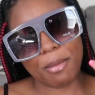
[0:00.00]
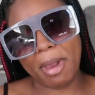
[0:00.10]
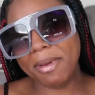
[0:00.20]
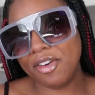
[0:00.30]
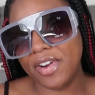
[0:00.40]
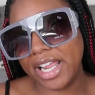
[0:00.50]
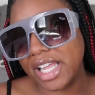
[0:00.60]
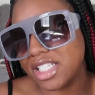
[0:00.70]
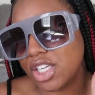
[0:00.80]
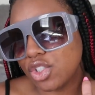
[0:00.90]
Maybe I feel like
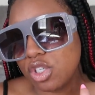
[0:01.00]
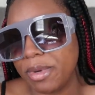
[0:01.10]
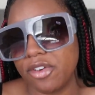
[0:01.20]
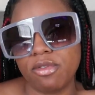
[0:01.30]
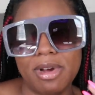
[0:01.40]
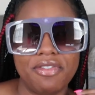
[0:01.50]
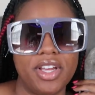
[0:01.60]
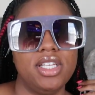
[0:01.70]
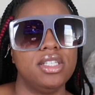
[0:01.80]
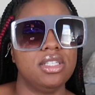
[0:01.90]
they just look too big for my
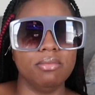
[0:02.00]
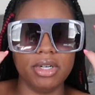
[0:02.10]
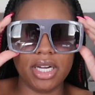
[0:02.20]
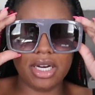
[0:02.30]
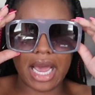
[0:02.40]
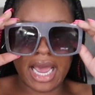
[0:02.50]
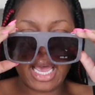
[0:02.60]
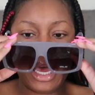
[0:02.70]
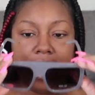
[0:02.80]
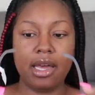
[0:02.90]
face, but
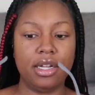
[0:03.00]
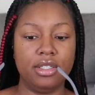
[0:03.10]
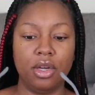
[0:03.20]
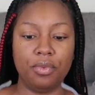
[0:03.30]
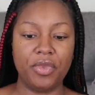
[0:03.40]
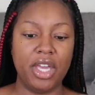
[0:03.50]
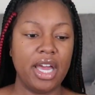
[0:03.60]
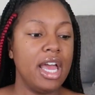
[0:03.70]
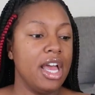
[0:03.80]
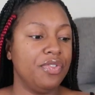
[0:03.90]
I don't
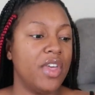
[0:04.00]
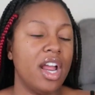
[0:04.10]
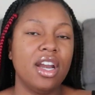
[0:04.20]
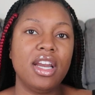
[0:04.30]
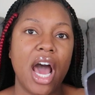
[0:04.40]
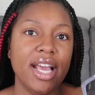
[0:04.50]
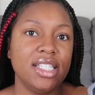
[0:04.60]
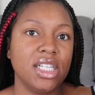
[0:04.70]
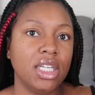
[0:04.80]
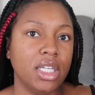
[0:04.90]
think they're
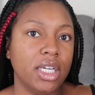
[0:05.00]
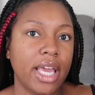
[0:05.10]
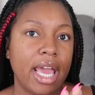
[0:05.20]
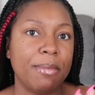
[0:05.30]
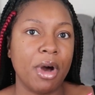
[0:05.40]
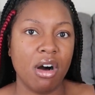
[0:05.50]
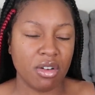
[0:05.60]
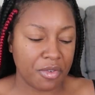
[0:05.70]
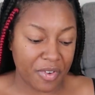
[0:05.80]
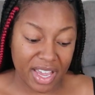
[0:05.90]
nice to look at, but
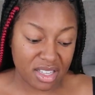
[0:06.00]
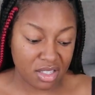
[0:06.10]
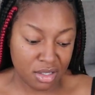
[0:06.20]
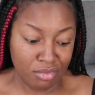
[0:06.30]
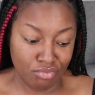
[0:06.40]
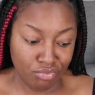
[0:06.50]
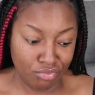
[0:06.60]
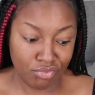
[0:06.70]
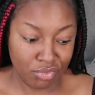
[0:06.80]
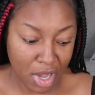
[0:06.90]
on the face,
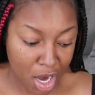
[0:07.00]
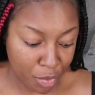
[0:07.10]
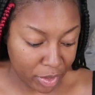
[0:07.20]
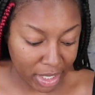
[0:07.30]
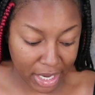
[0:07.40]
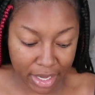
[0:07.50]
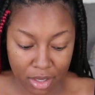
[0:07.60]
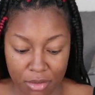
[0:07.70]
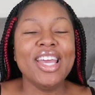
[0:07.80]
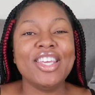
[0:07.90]
I don't really
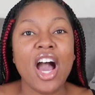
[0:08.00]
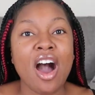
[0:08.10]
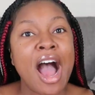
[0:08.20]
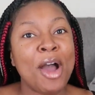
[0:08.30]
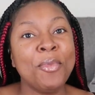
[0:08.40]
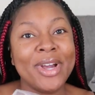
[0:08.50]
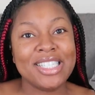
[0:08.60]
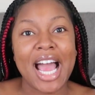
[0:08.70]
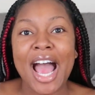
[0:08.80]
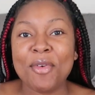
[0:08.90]
like them. Y'all, I
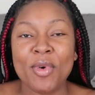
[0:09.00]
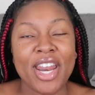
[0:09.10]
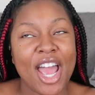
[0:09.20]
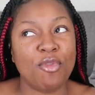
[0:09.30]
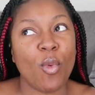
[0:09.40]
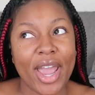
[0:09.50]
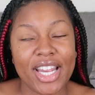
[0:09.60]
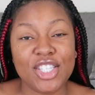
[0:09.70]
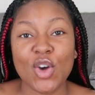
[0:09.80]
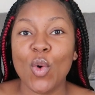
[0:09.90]
wish I would have
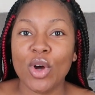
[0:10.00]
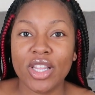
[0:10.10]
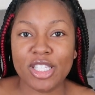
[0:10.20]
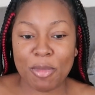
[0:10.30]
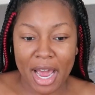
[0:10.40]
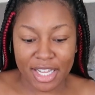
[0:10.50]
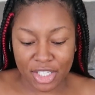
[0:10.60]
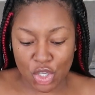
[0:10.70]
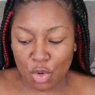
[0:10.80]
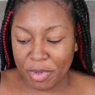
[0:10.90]
waited to order this
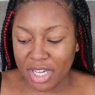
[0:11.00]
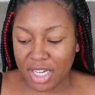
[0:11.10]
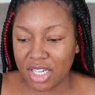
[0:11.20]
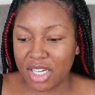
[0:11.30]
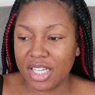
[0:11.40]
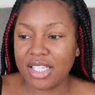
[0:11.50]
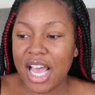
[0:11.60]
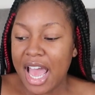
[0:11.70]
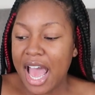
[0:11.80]
bodysuit because